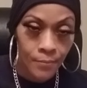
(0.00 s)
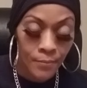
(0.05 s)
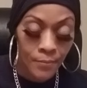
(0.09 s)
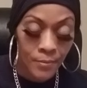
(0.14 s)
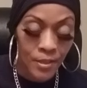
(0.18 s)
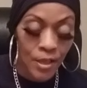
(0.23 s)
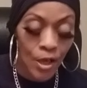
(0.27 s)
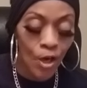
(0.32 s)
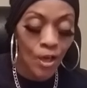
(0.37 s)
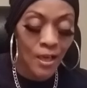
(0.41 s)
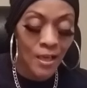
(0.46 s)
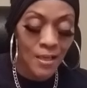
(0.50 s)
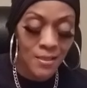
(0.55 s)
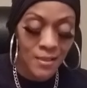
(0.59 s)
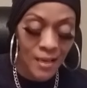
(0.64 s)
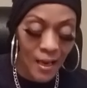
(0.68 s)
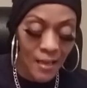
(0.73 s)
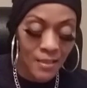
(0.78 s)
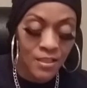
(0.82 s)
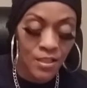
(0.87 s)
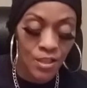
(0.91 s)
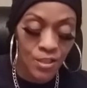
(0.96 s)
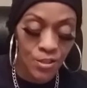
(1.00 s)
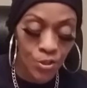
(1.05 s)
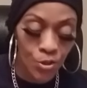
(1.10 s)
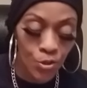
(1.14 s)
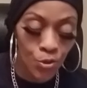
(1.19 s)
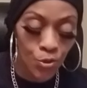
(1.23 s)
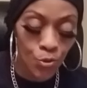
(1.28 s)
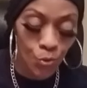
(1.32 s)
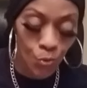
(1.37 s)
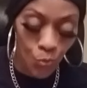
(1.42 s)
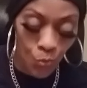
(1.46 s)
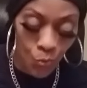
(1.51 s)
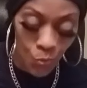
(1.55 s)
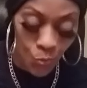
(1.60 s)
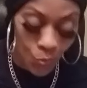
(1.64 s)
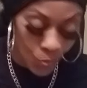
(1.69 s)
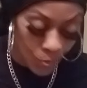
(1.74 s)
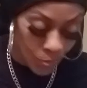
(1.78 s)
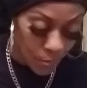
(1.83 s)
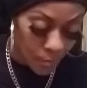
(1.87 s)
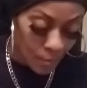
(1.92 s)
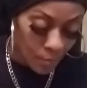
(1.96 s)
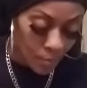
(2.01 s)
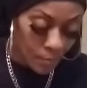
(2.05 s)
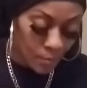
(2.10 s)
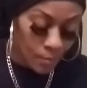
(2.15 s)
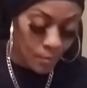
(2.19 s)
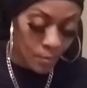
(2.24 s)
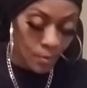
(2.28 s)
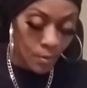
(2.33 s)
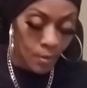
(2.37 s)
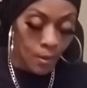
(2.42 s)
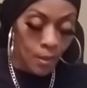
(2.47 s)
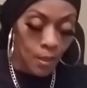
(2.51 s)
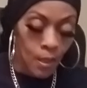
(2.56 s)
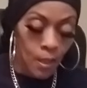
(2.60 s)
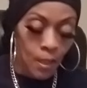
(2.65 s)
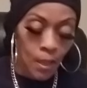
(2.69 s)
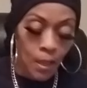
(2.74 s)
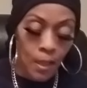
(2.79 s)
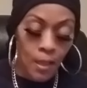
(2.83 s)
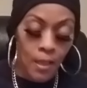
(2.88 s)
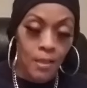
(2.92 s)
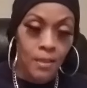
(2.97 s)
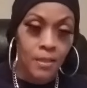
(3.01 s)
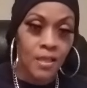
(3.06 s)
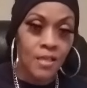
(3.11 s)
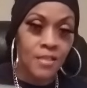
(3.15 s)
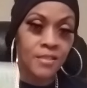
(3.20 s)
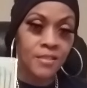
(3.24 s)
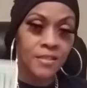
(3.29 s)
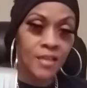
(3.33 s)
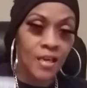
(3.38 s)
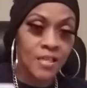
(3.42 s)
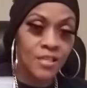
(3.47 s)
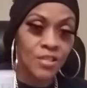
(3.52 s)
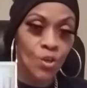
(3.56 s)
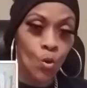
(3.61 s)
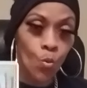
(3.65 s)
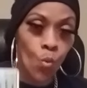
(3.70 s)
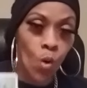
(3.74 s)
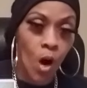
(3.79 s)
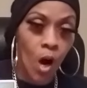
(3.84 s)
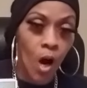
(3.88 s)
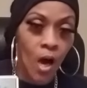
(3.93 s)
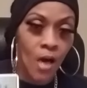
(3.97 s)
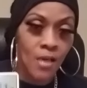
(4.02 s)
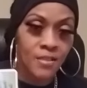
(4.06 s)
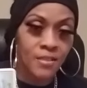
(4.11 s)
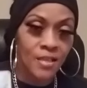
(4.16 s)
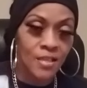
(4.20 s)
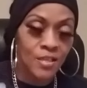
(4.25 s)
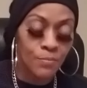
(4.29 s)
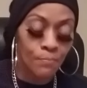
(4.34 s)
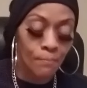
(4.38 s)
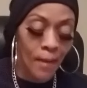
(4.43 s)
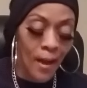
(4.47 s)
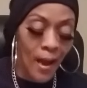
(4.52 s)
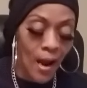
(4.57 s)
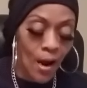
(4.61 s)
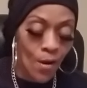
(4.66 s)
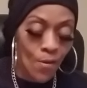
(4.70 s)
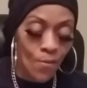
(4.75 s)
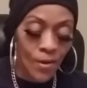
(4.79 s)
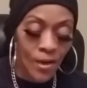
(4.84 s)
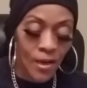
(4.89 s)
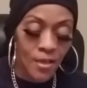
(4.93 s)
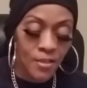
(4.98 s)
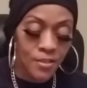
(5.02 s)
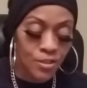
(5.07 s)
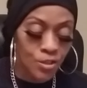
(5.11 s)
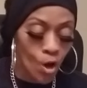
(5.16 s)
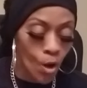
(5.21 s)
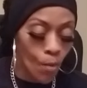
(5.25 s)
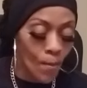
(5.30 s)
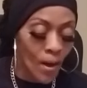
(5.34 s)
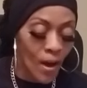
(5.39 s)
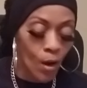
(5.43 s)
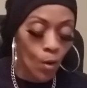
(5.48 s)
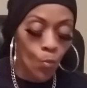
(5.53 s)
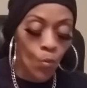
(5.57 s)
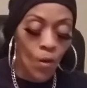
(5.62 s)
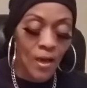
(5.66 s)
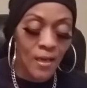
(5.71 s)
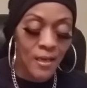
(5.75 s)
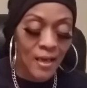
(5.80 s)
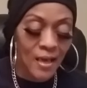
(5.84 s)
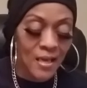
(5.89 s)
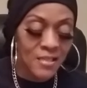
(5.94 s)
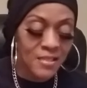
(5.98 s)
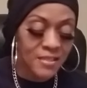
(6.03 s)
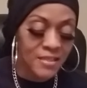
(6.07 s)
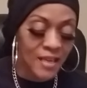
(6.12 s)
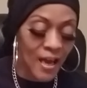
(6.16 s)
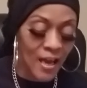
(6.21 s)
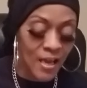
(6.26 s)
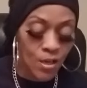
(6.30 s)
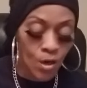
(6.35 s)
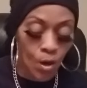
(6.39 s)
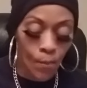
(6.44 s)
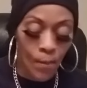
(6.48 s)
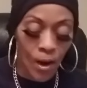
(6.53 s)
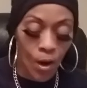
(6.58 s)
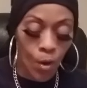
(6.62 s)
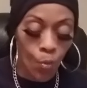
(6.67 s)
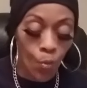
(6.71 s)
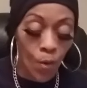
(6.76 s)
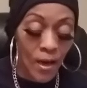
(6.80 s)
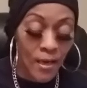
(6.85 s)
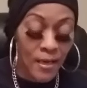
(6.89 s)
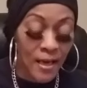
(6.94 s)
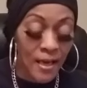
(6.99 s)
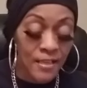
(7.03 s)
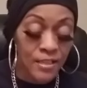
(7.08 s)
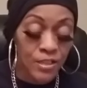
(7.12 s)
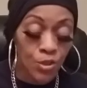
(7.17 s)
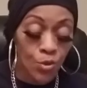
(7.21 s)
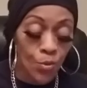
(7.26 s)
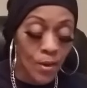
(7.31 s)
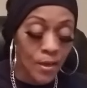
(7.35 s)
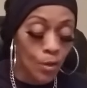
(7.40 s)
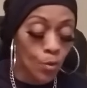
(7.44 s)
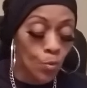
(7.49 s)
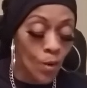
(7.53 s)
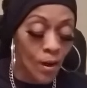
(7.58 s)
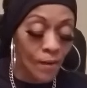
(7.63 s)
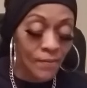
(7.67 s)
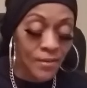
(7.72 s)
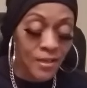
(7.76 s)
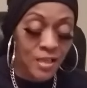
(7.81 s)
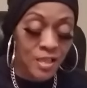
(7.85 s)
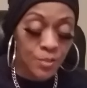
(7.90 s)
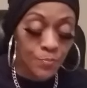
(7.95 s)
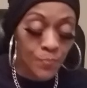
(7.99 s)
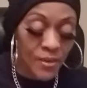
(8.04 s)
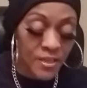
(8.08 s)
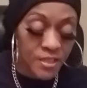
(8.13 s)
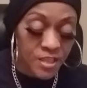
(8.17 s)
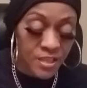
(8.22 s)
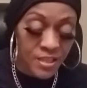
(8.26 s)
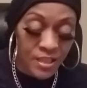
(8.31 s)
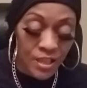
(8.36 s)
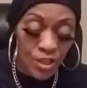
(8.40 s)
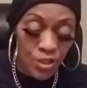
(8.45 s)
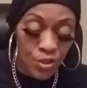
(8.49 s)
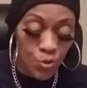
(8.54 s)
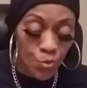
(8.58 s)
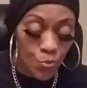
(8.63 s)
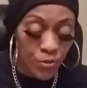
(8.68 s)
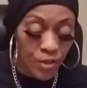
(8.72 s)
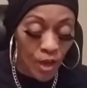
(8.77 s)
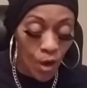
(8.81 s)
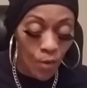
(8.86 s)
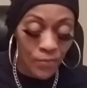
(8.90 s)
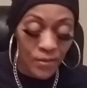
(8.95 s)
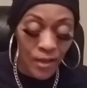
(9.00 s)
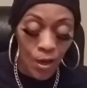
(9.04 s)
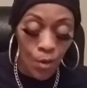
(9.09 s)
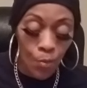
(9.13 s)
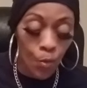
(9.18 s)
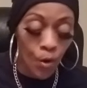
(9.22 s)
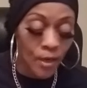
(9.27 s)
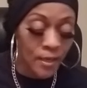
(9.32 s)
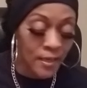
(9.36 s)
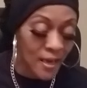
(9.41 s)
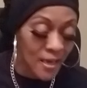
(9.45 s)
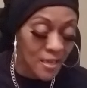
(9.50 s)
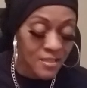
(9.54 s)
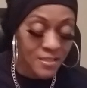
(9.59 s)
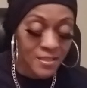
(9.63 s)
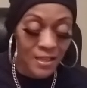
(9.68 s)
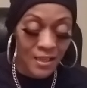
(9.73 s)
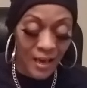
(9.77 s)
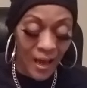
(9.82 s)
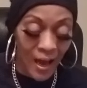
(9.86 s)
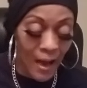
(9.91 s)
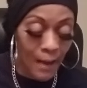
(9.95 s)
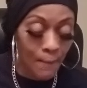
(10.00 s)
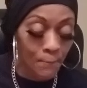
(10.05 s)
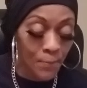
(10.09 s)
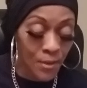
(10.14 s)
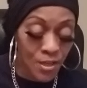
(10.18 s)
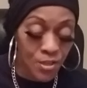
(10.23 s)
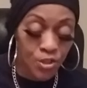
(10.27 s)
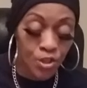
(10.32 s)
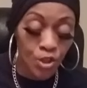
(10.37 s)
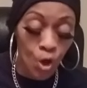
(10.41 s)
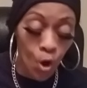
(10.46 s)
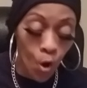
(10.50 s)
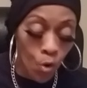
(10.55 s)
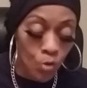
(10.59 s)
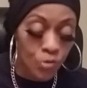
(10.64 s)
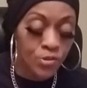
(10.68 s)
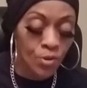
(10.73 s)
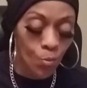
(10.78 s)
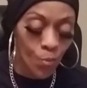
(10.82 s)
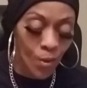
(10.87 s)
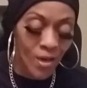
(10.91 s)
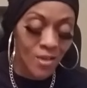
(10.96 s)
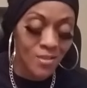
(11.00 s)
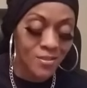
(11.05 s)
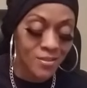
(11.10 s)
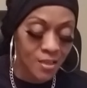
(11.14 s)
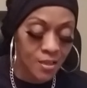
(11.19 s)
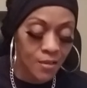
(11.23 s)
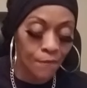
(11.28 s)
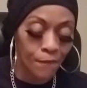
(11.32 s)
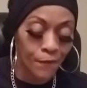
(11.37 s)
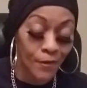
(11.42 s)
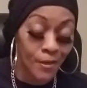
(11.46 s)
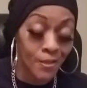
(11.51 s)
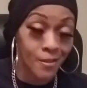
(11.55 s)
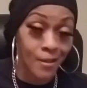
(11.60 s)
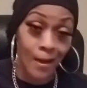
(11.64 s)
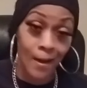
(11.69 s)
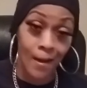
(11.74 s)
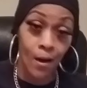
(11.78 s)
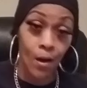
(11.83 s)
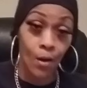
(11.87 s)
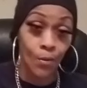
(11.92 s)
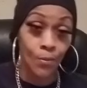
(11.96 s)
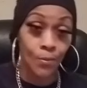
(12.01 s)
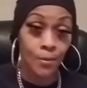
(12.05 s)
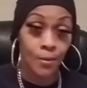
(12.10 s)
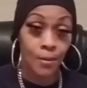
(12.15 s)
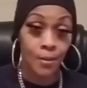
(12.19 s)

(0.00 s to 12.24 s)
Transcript: They're connected to you. The Six of Wands, this marriage, no matter what they say, no matter what they do, and whoever these bitches is who thought they were next in line, bitch, go somewhere and sit the fuck down.